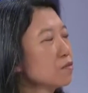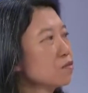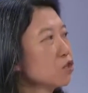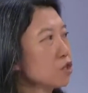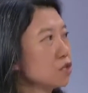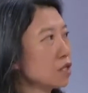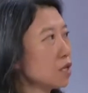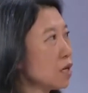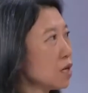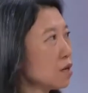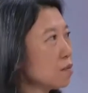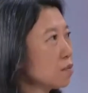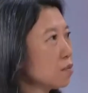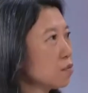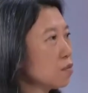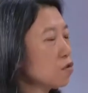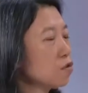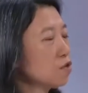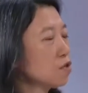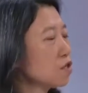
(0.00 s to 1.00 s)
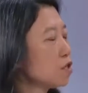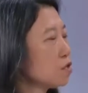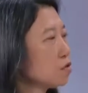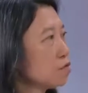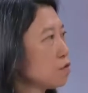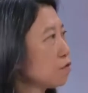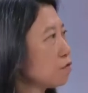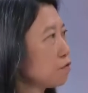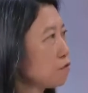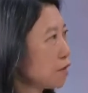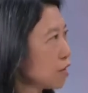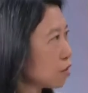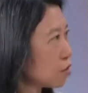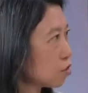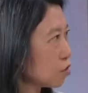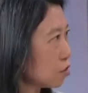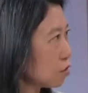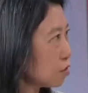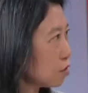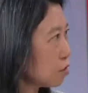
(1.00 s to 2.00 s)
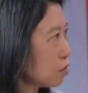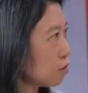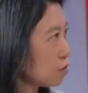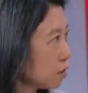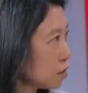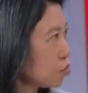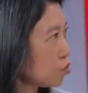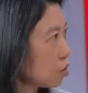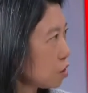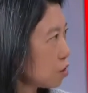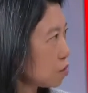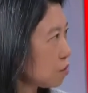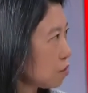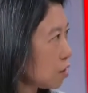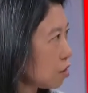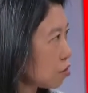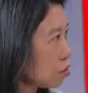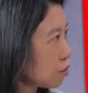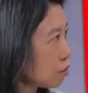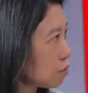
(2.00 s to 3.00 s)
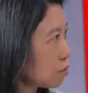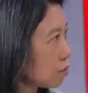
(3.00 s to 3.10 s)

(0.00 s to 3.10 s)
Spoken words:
just him, or is it a reflection of his generation?